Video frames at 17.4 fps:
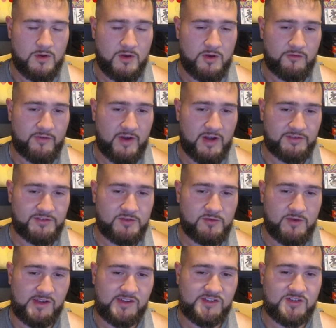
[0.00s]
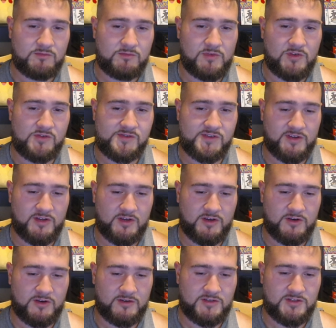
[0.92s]
Found 2 Ancient Mews at a
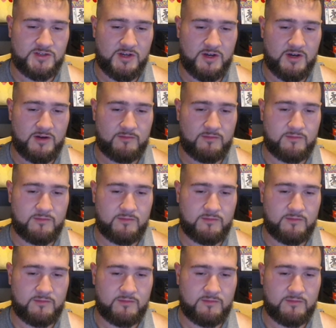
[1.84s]
card shop.